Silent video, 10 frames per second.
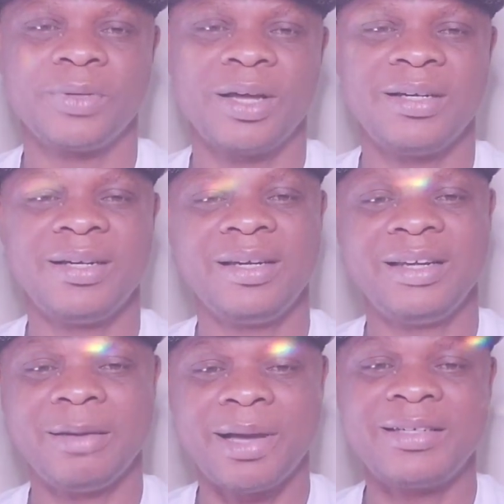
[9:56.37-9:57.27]
And the
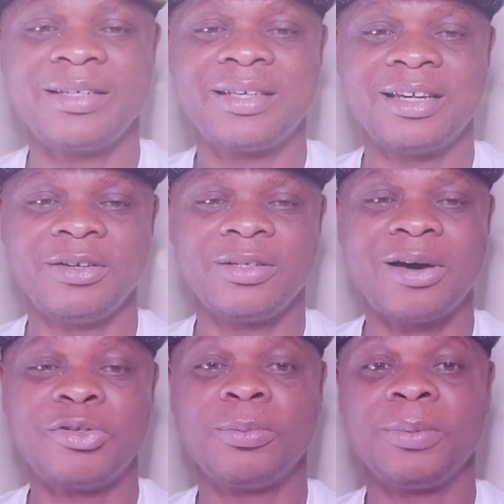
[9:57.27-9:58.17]
NEMA is telling us
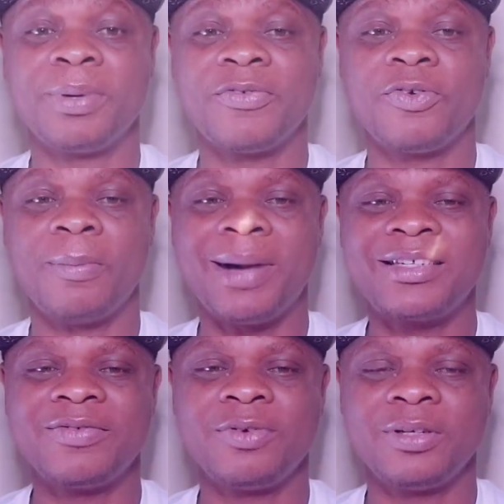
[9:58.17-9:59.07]
that we should prepare for
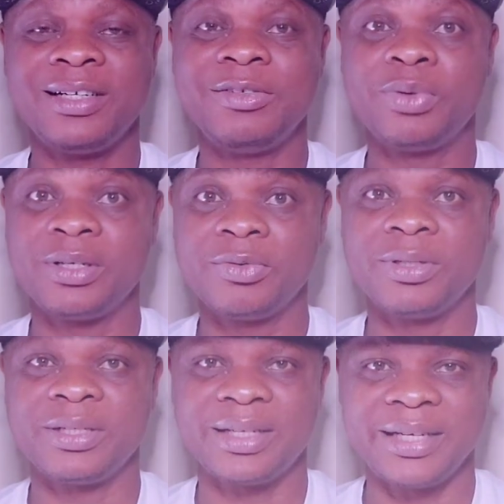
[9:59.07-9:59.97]
massive flooding in twenty
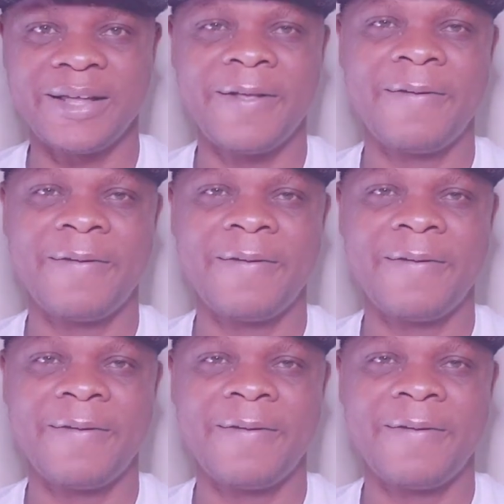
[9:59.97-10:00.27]
twenty-three.